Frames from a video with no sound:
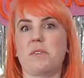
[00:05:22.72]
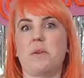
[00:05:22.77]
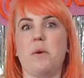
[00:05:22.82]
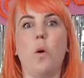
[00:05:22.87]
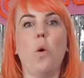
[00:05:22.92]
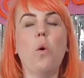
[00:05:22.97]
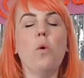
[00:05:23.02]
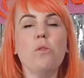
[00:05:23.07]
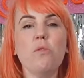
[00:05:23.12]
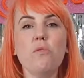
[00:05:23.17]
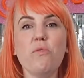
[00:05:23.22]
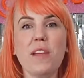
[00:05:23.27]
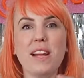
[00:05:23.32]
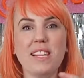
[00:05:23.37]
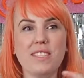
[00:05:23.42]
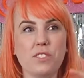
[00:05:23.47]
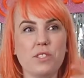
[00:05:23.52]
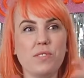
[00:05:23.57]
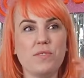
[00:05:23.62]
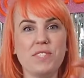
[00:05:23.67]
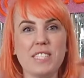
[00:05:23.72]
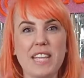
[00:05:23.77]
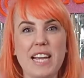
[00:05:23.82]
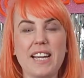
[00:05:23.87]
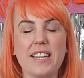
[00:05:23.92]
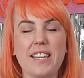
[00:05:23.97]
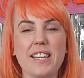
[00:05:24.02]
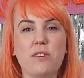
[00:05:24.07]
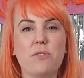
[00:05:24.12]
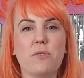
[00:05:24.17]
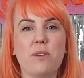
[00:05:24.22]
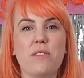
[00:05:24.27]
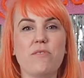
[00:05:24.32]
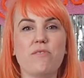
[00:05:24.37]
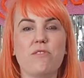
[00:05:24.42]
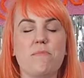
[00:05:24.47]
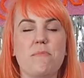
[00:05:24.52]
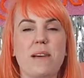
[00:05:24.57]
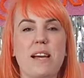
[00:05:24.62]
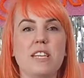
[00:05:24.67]
all of that sort of technical
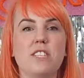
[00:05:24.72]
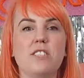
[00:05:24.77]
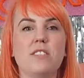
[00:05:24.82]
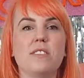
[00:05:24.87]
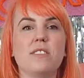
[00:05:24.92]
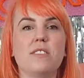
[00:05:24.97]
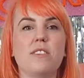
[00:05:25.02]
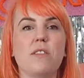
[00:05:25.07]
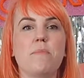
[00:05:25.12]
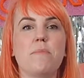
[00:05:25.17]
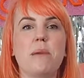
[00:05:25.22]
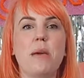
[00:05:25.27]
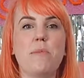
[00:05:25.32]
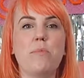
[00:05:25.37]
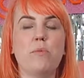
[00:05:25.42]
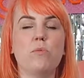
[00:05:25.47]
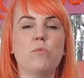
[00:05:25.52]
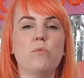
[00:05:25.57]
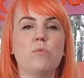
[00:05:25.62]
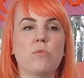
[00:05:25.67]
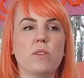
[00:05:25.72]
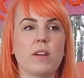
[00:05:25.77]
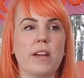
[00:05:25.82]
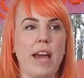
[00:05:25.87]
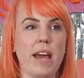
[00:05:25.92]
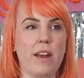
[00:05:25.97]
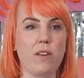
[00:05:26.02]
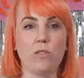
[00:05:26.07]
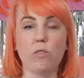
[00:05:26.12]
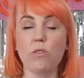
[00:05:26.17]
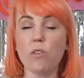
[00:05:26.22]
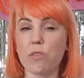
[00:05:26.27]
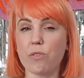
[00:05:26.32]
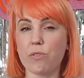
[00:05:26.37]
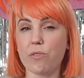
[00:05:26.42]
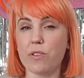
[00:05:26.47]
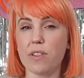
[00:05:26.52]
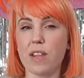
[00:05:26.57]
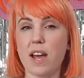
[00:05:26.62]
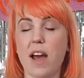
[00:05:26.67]
information so that people can look
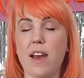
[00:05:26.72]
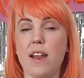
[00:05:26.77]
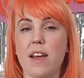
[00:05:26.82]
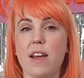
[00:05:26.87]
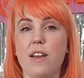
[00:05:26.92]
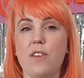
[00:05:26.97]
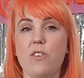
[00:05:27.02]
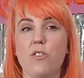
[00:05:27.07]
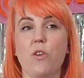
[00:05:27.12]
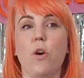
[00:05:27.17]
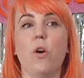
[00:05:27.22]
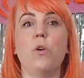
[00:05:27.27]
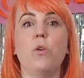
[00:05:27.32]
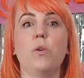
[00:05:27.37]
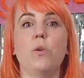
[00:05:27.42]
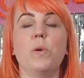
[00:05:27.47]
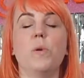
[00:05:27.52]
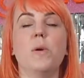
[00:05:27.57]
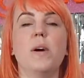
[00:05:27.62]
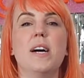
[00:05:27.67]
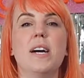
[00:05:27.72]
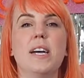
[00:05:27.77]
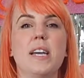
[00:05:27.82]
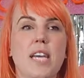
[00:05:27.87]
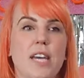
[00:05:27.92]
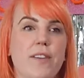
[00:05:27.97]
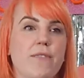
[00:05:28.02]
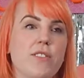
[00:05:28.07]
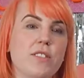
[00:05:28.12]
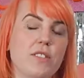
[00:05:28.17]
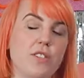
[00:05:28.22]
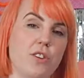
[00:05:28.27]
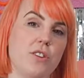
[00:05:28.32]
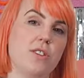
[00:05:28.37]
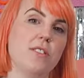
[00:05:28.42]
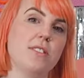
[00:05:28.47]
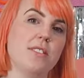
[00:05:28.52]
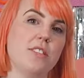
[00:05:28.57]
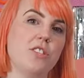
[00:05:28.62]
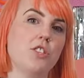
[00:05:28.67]
through that and know if a
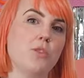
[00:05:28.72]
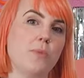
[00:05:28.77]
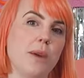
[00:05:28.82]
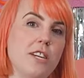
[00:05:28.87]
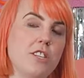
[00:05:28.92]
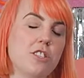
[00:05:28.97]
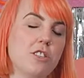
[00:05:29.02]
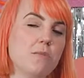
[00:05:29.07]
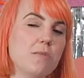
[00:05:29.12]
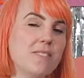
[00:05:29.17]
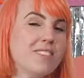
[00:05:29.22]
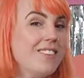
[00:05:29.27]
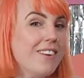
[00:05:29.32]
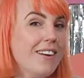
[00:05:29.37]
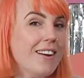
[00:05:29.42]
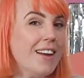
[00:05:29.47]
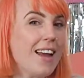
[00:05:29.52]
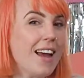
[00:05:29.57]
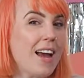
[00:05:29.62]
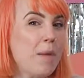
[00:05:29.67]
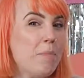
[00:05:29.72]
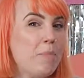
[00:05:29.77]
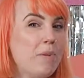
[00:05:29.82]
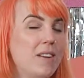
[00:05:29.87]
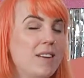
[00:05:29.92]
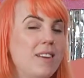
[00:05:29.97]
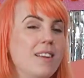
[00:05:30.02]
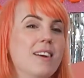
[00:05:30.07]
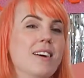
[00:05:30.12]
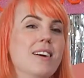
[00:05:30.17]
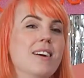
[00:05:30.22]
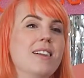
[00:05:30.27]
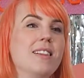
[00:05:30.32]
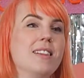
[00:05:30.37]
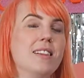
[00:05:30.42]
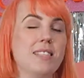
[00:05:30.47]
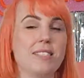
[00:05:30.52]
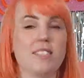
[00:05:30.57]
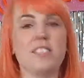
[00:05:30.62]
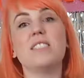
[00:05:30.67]
certain situation was going to happen,
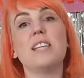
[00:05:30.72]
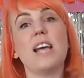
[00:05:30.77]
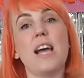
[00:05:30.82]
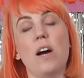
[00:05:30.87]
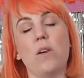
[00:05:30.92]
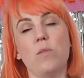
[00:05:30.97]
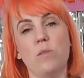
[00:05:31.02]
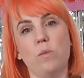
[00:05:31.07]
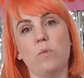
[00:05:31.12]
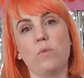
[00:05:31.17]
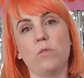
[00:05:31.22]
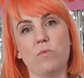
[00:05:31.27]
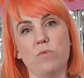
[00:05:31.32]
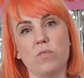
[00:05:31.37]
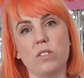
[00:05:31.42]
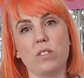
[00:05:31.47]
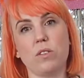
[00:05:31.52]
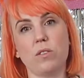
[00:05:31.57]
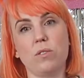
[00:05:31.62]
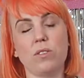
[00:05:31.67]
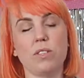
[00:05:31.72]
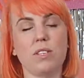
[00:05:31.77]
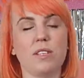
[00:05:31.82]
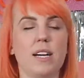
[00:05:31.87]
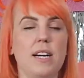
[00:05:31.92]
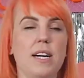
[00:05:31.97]
this is how it would result.